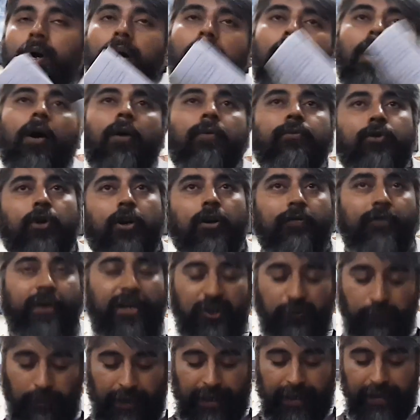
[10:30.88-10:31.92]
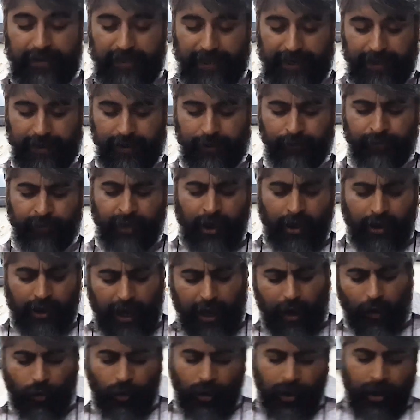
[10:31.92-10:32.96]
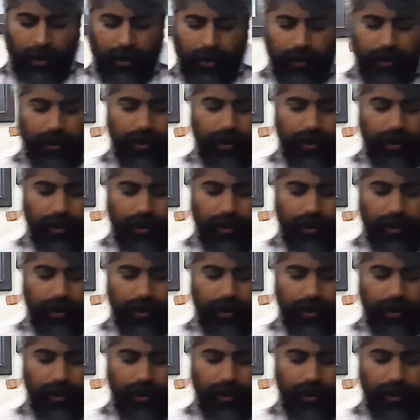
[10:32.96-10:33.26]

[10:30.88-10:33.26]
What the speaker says: sort of explain that. Now,